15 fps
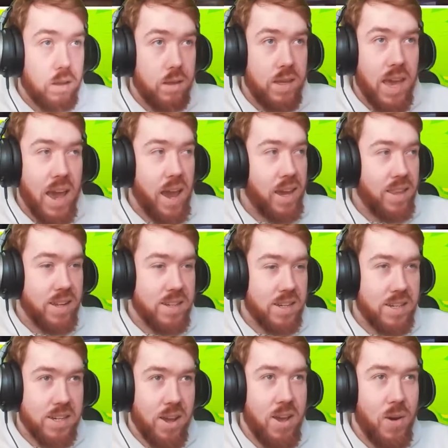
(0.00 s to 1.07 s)
Yeah, he does
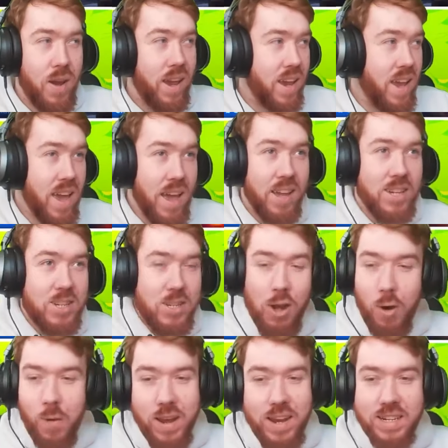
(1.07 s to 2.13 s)
it.
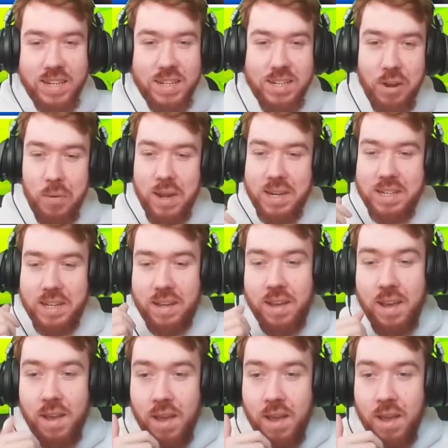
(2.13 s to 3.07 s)
So easy, so easy.